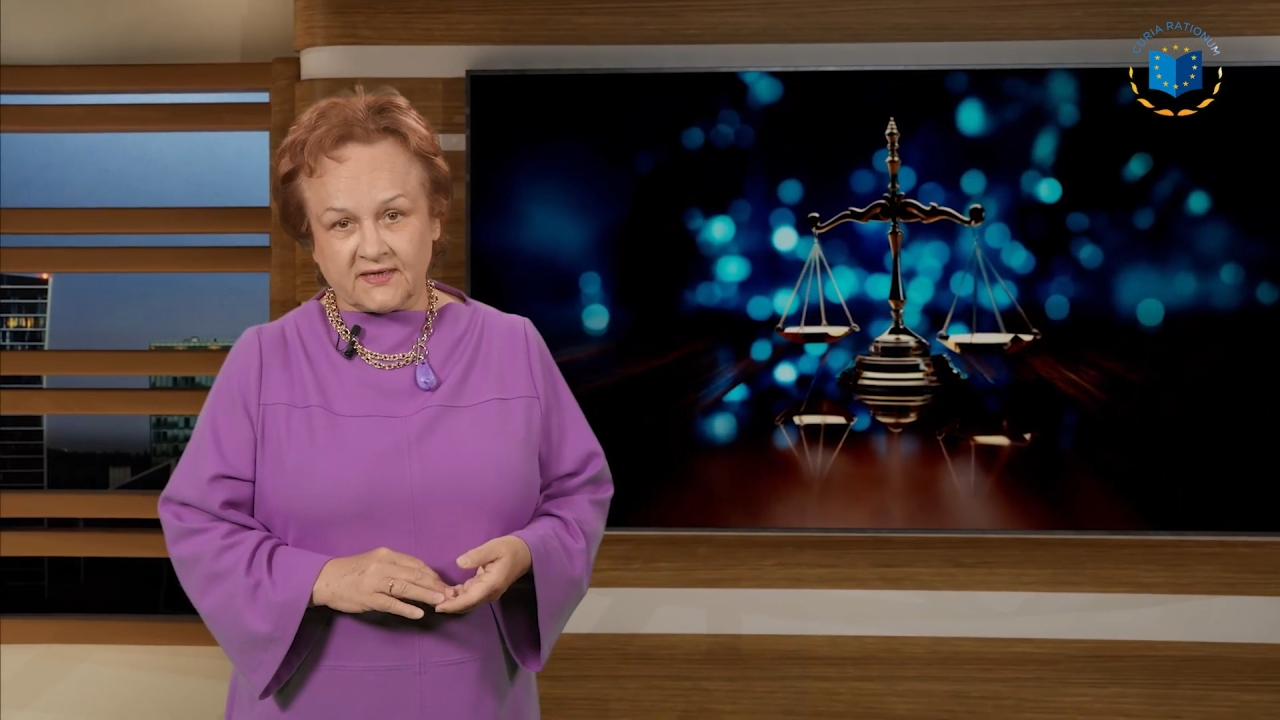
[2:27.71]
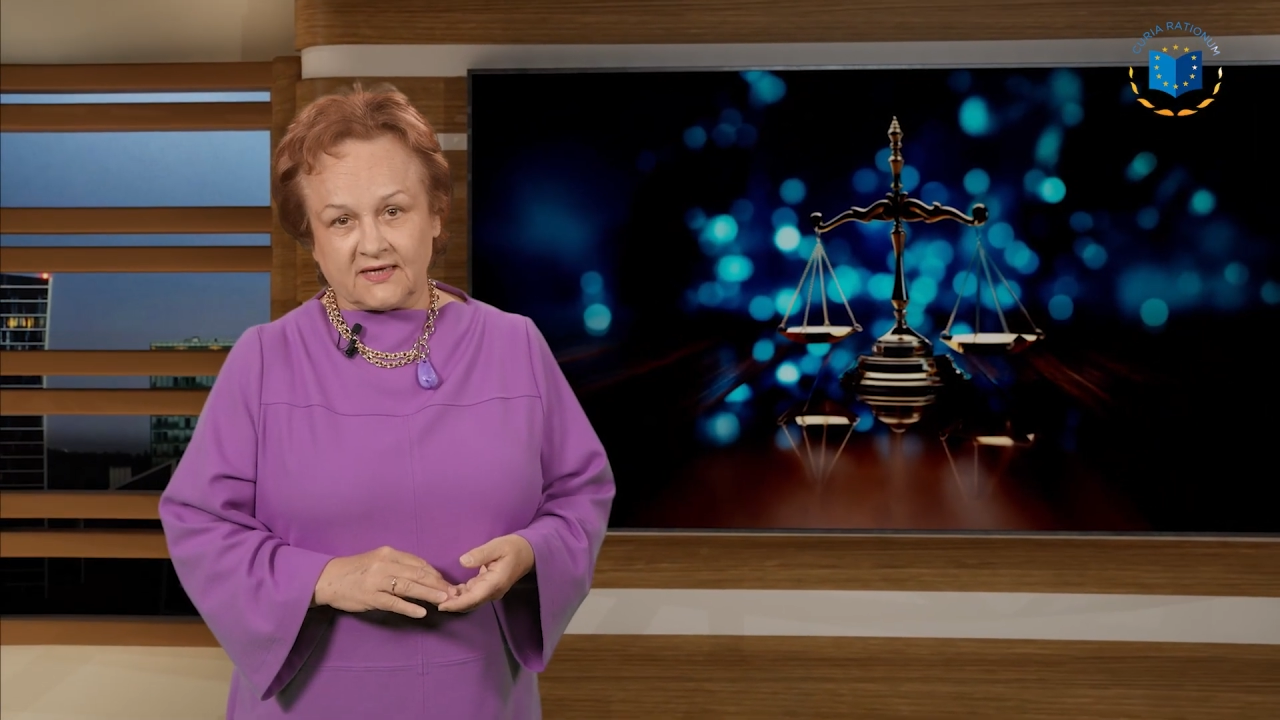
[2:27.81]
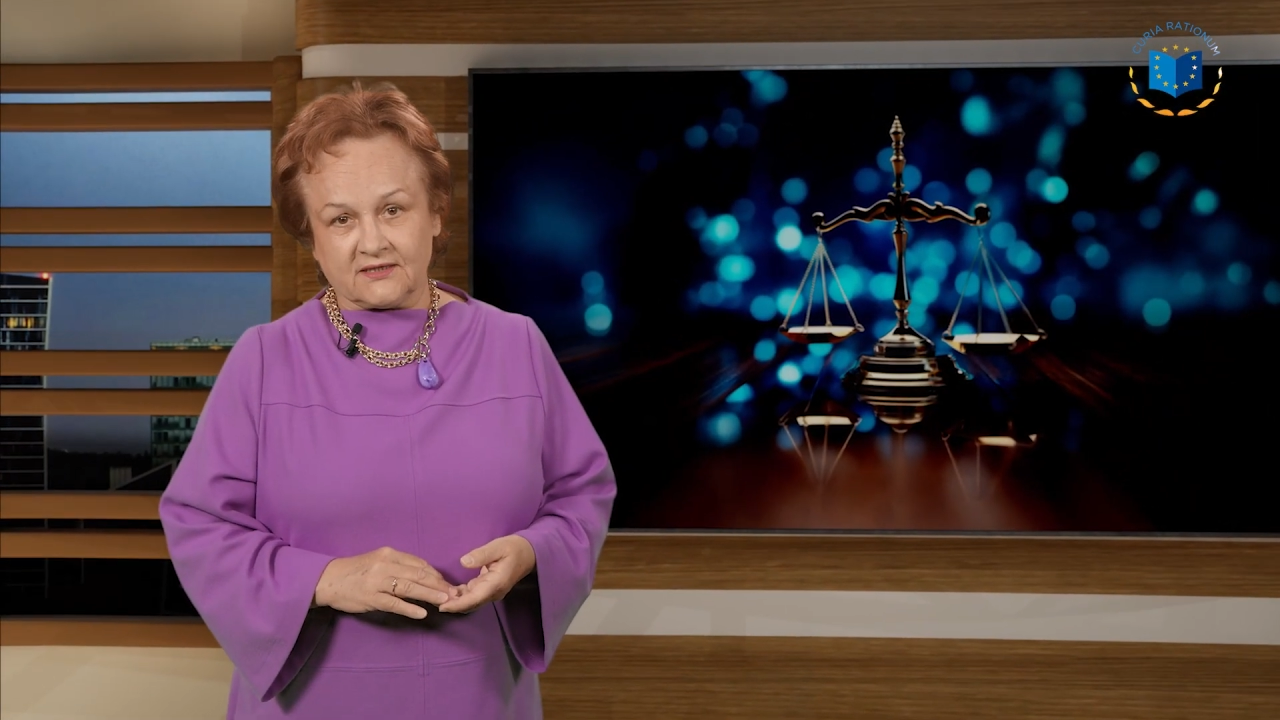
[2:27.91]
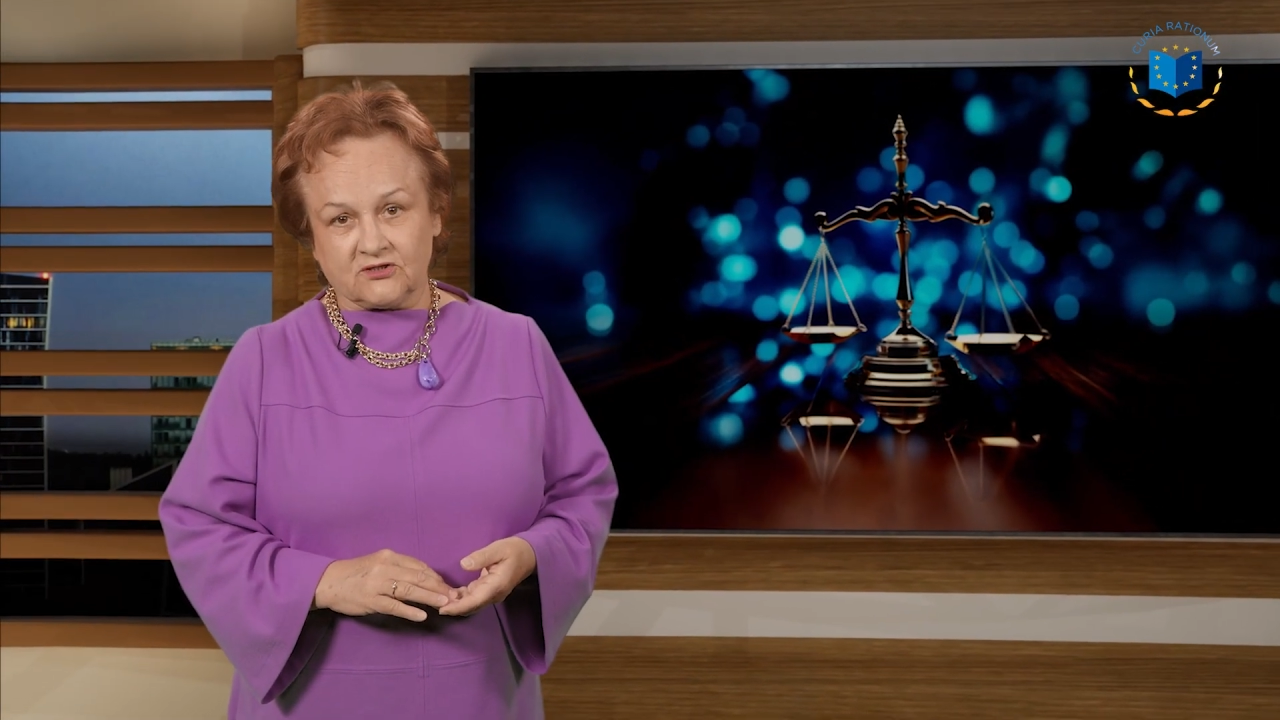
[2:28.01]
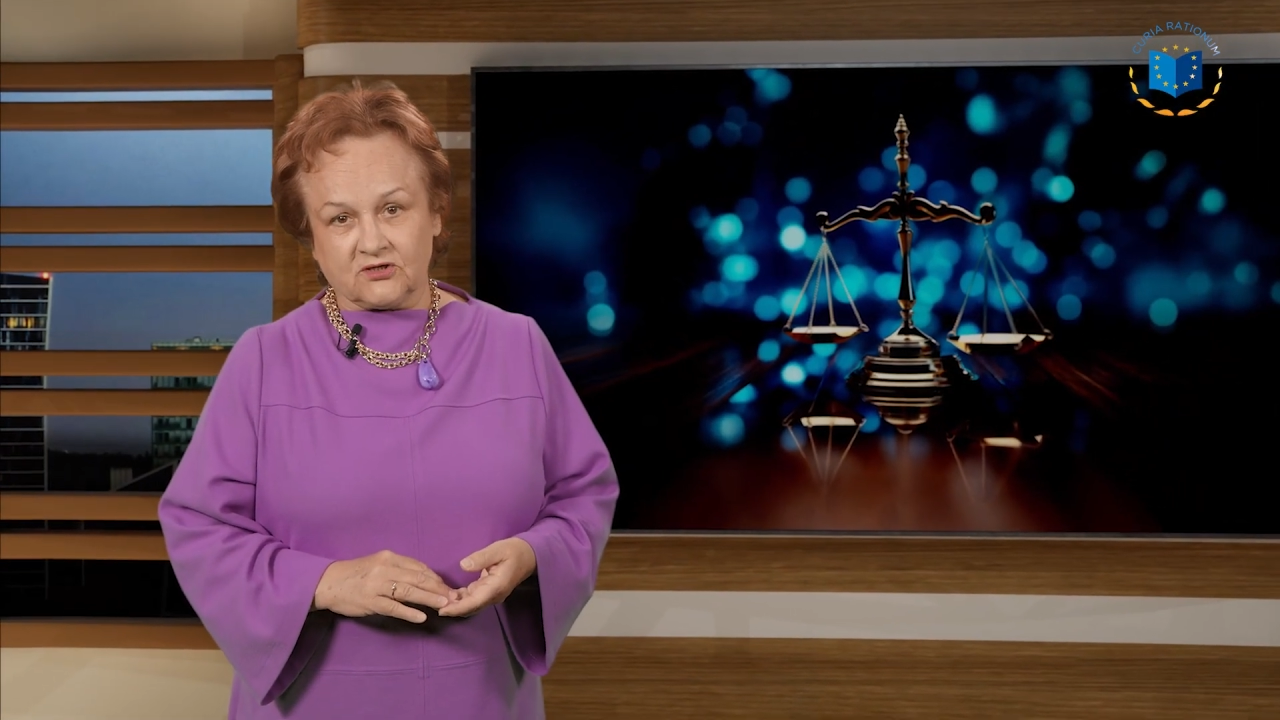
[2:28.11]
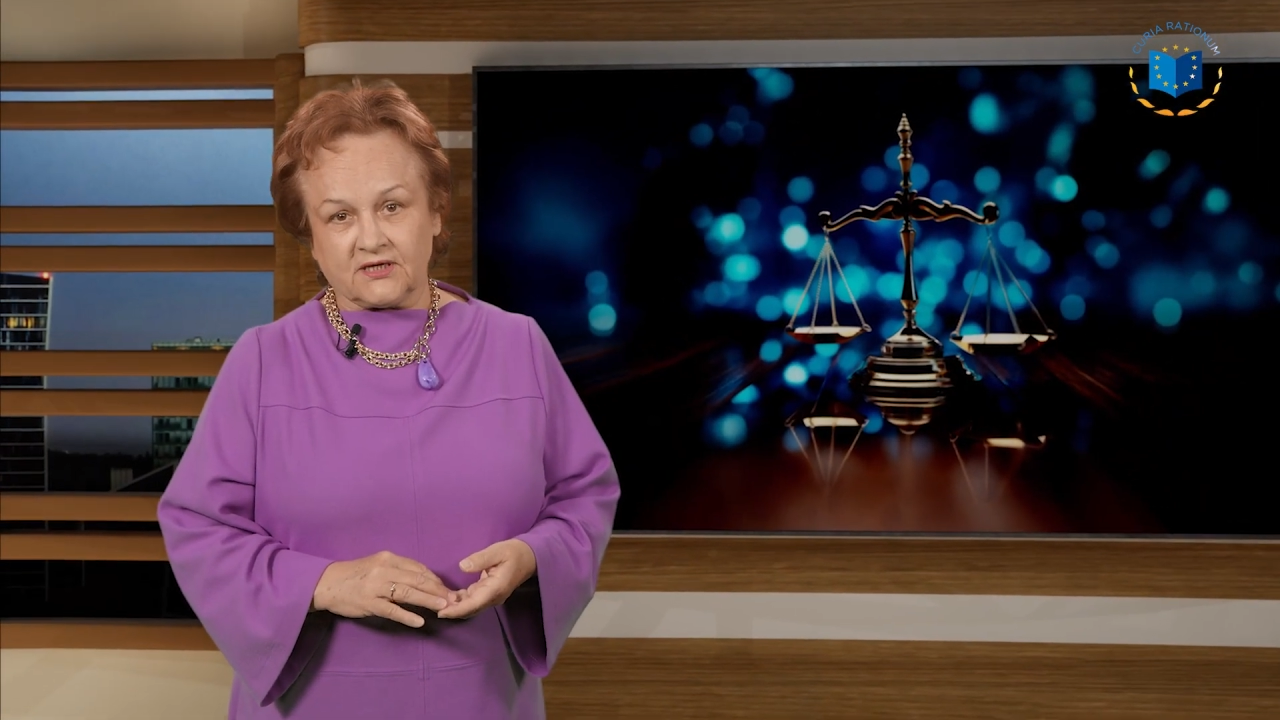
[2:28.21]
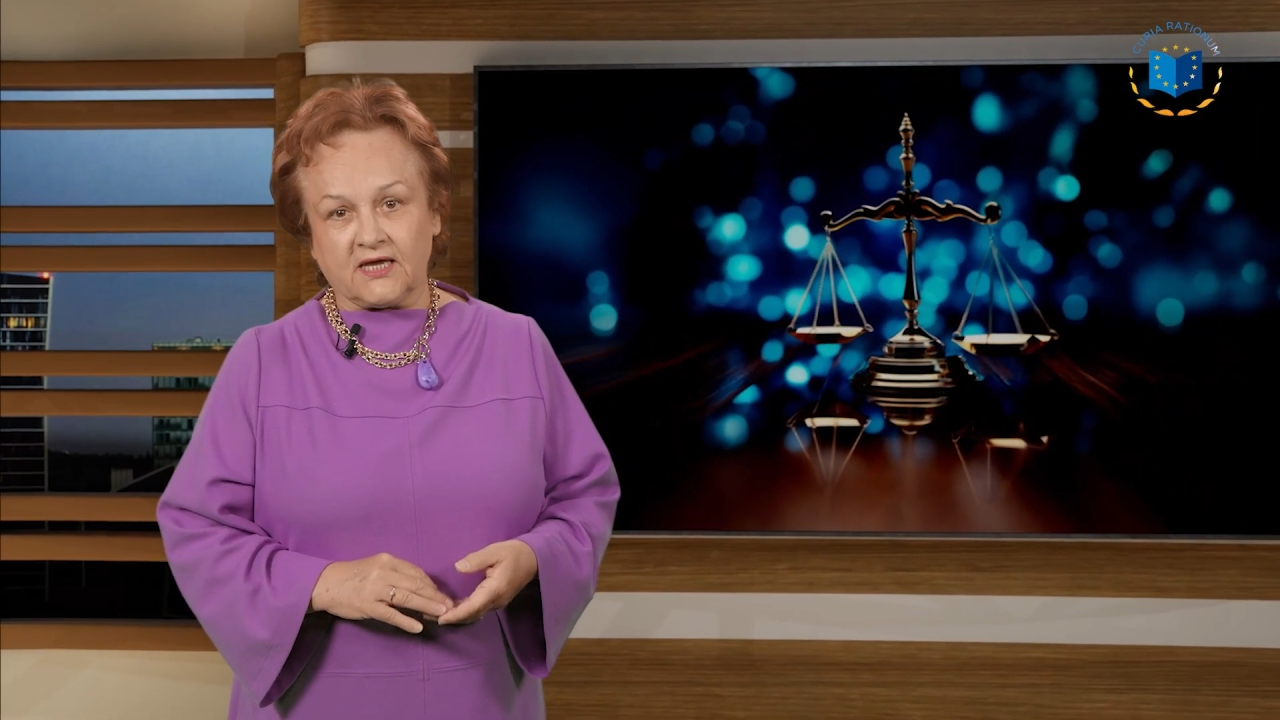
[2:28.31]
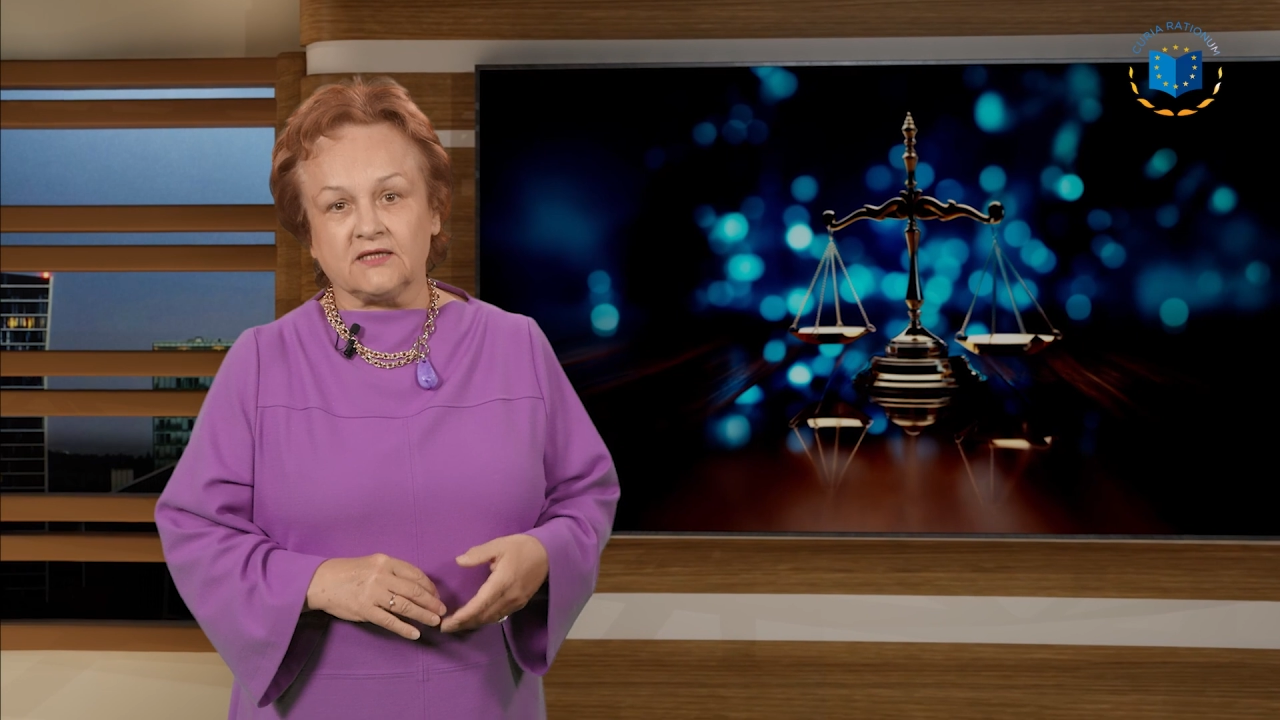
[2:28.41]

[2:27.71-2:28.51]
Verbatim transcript: dialogue